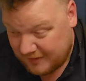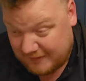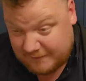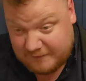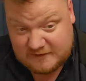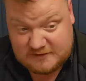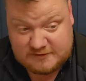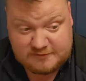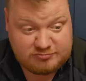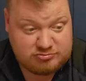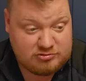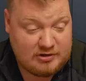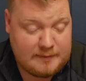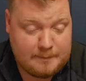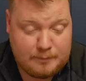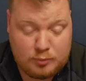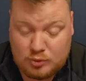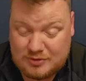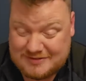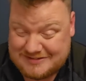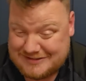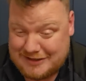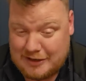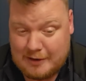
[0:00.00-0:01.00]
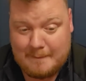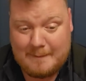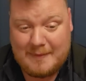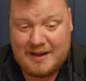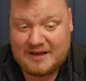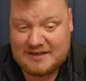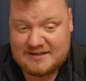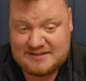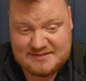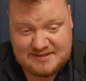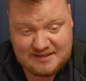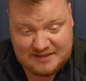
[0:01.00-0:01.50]
If it's 3 points,
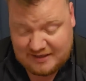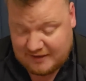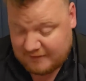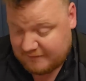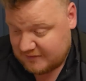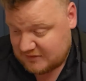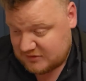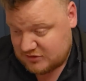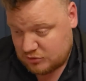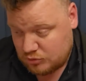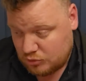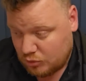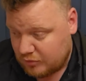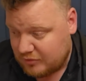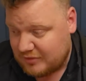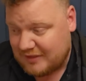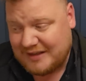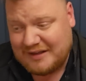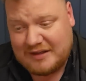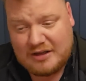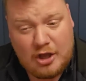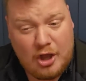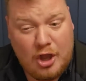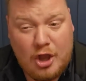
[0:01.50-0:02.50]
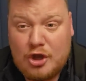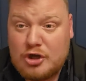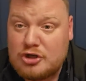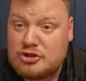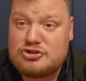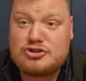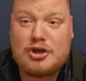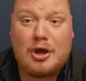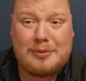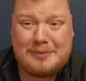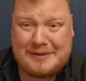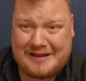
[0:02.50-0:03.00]
amazing. If it's nothing,
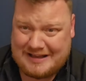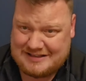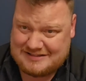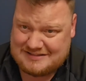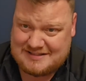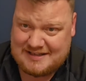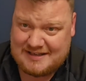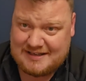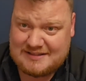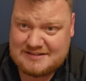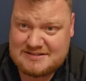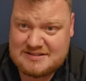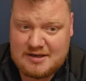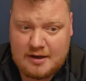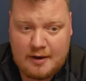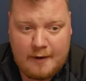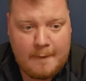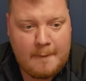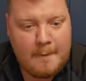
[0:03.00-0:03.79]
don't get dicked.